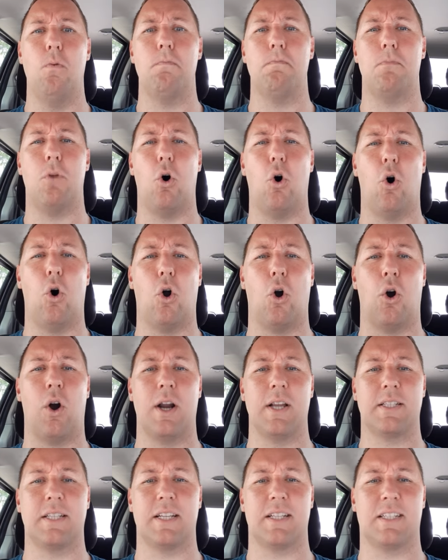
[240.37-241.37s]
more,
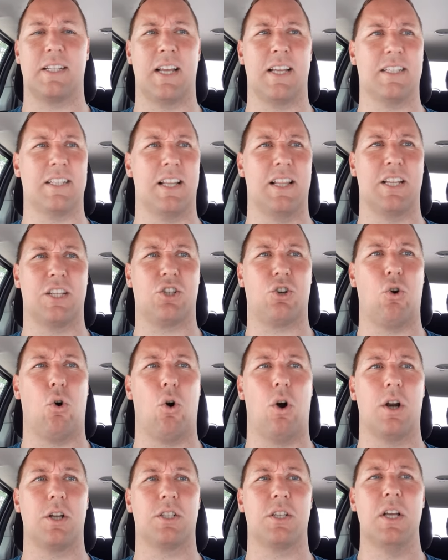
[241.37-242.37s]
as it says in this
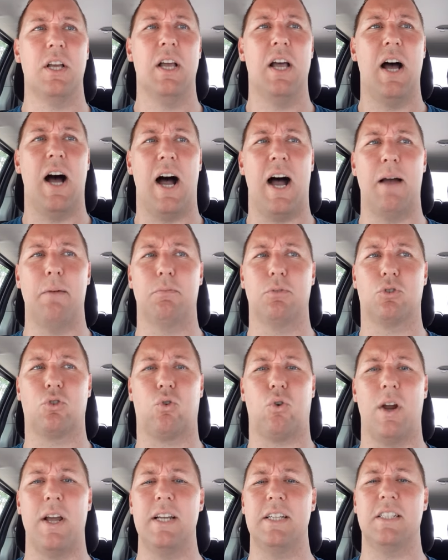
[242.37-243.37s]
chorus. I'm
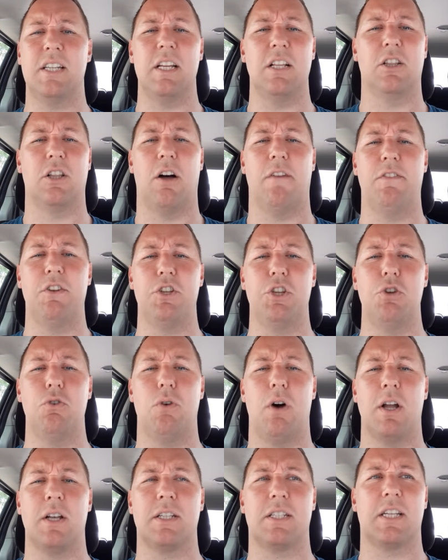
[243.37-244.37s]
crazy loving you
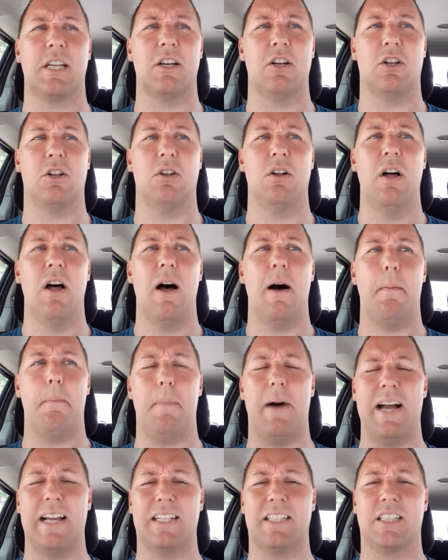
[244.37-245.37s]
until
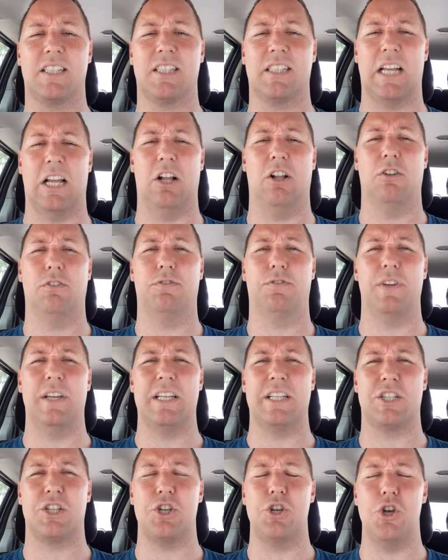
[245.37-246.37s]
myself
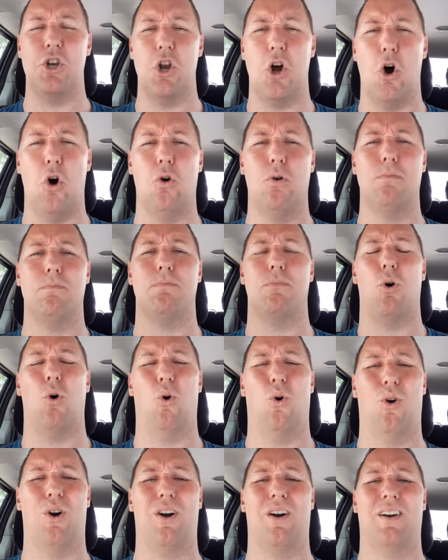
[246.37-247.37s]
is no
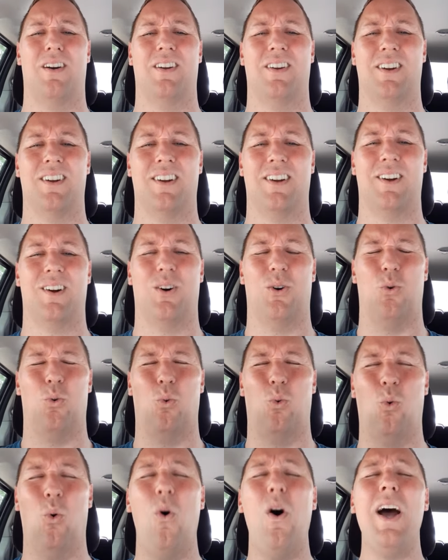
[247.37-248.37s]
more.
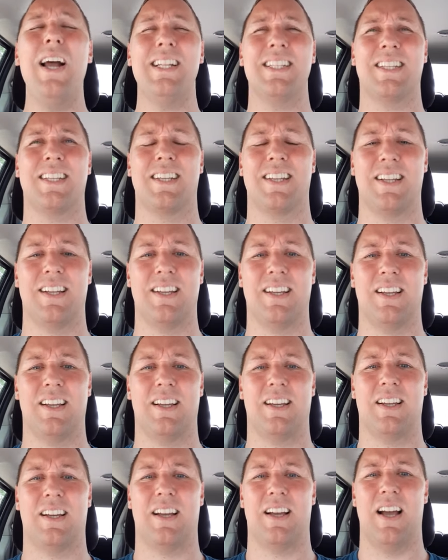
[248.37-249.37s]
What?
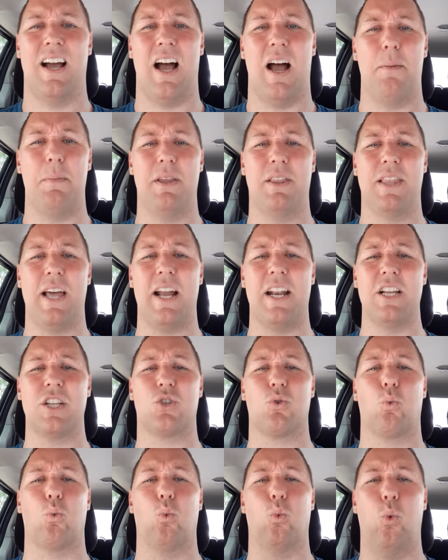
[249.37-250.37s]
I mean, that is
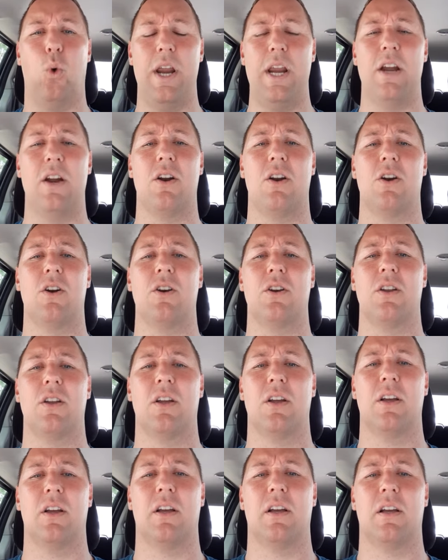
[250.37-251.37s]
weird,
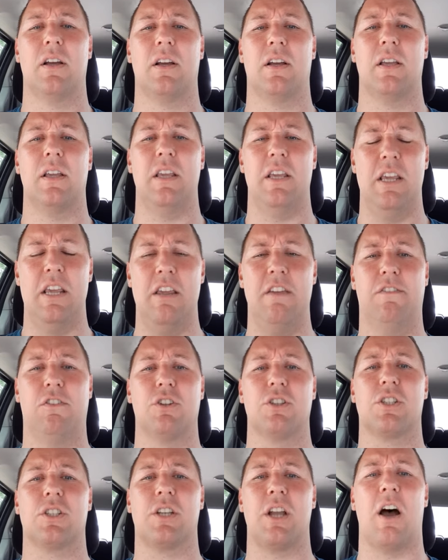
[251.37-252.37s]

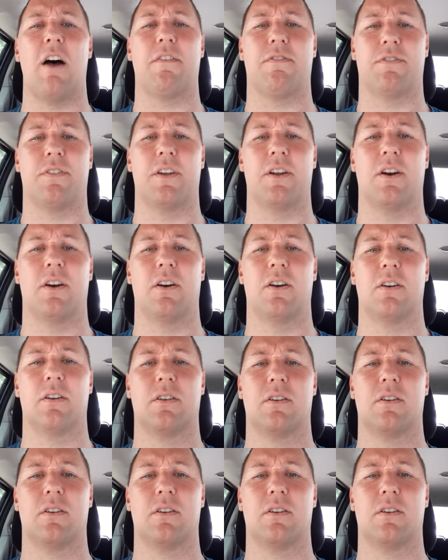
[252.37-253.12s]
evil stuff there.